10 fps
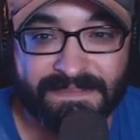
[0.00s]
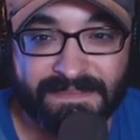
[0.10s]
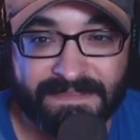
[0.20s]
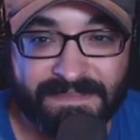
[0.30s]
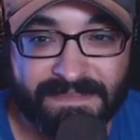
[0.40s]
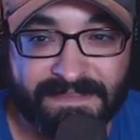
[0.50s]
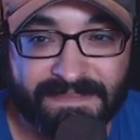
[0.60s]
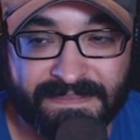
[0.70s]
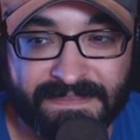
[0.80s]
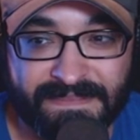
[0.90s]

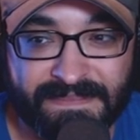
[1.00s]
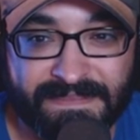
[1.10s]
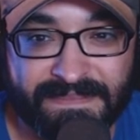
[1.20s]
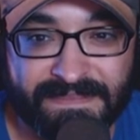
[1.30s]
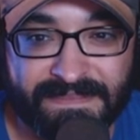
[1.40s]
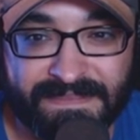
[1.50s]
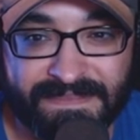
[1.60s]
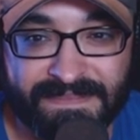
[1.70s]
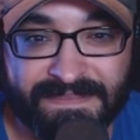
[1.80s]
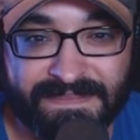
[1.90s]

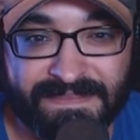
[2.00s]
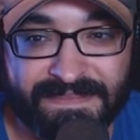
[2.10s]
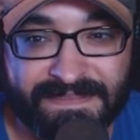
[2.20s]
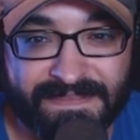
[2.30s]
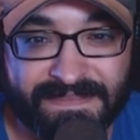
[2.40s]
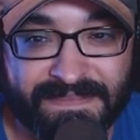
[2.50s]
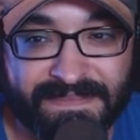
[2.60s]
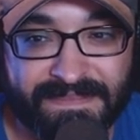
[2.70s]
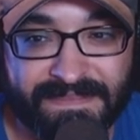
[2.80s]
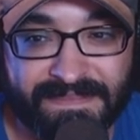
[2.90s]

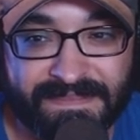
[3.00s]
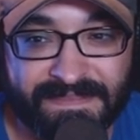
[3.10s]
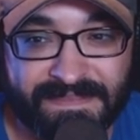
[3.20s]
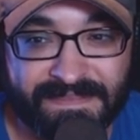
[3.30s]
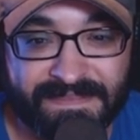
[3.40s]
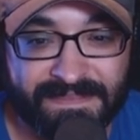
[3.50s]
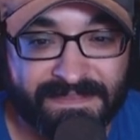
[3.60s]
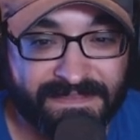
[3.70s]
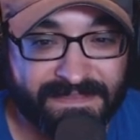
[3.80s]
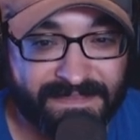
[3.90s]

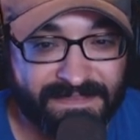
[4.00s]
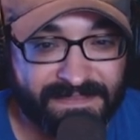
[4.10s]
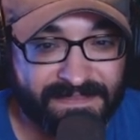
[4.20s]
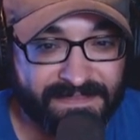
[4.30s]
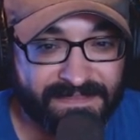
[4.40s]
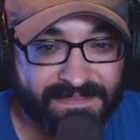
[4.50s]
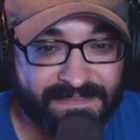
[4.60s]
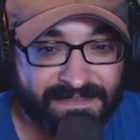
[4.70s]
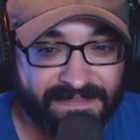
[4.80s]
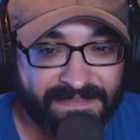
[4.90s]

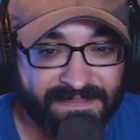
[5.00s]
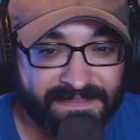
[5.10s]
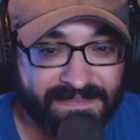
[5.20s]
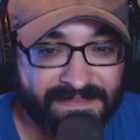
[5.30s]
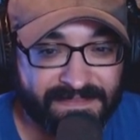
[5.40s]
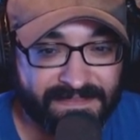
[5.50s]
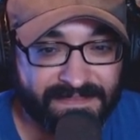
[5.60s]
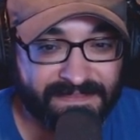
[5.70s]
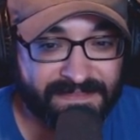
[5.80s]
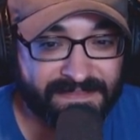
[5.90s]
No words are spoken by the person on screen.